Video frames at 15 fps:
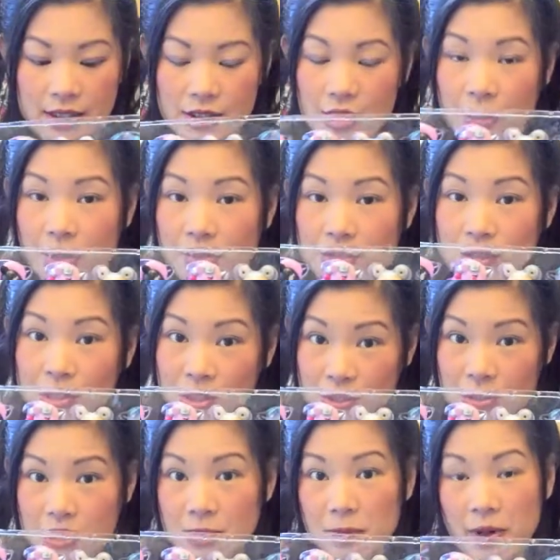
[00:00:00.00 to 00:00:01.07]
So there's
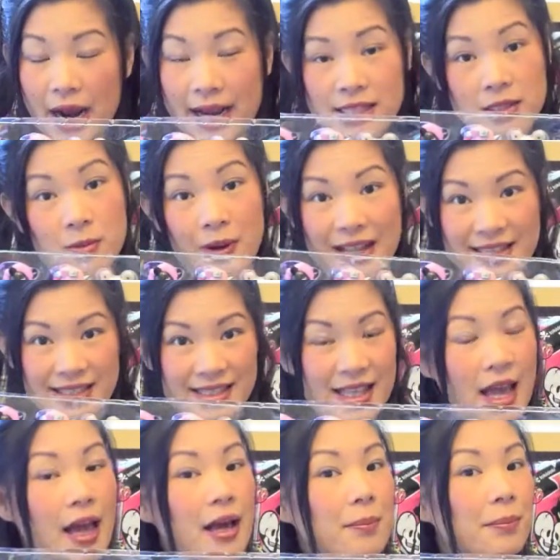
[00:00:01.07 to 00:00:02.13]
two surprise ones,
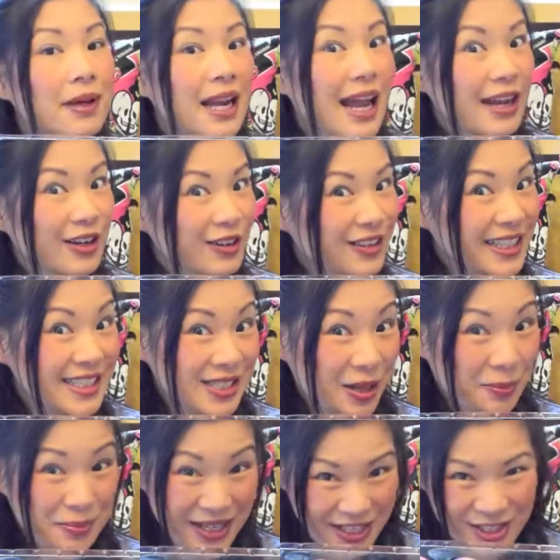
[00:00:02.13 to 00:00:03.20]
but I already
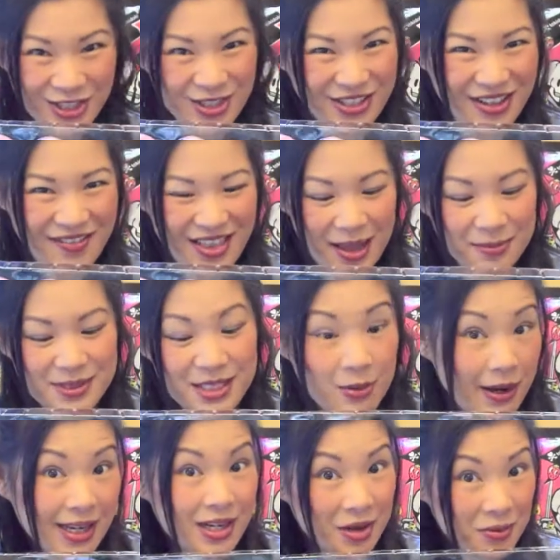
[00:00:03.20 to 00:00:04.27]
saw pictures of them, so
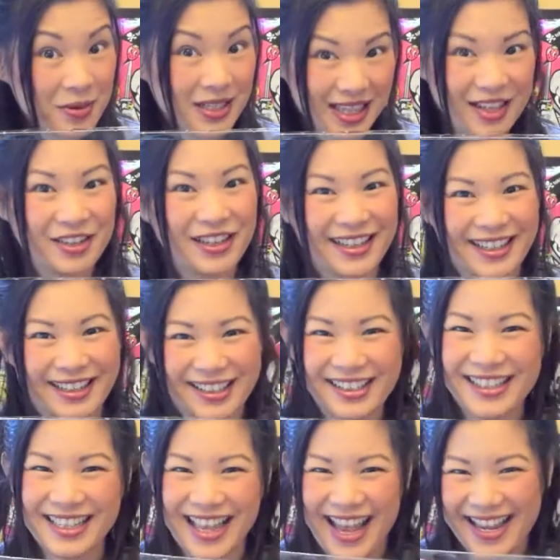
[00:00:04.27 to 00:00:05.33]
I know what they're going to
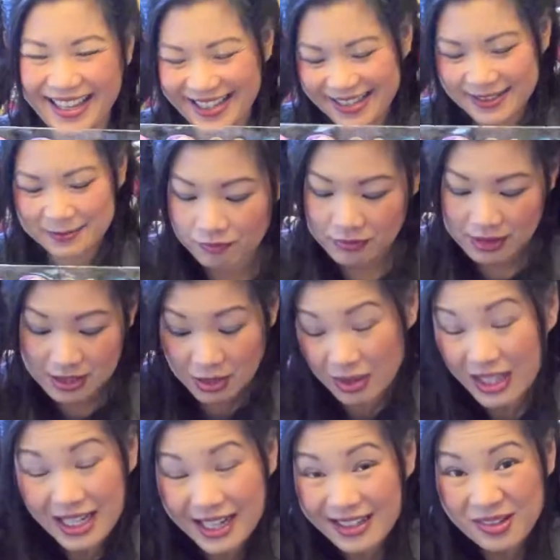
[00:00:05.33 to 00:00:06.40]
look like so
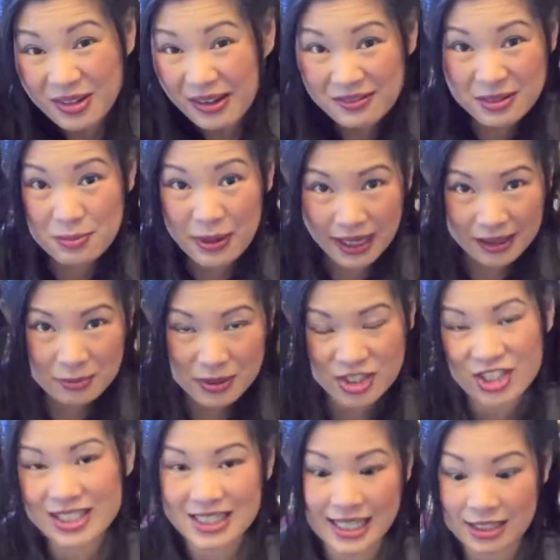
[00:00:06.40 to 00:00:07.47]
then I don't have to buy a
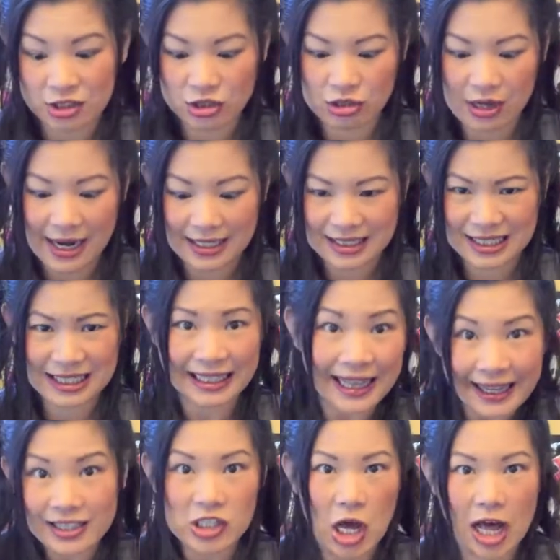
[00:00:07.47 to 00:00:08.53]
bunch of sets trying to
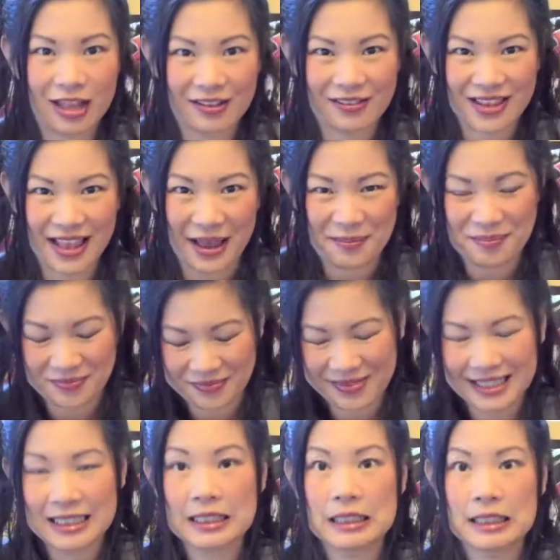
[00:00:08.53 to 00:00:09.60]
collect all of them,
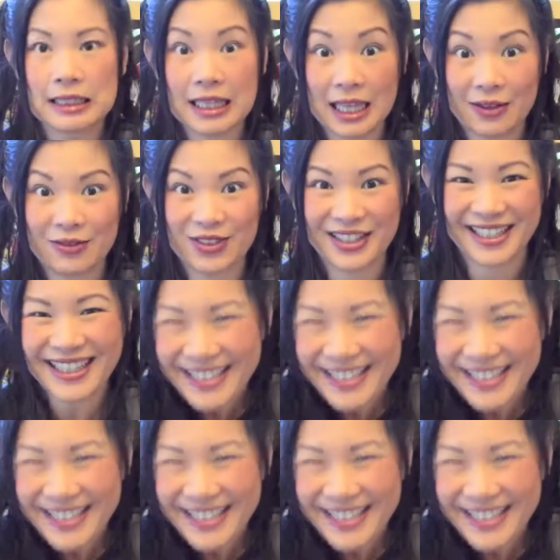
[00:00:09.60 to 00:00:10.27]
thankfully.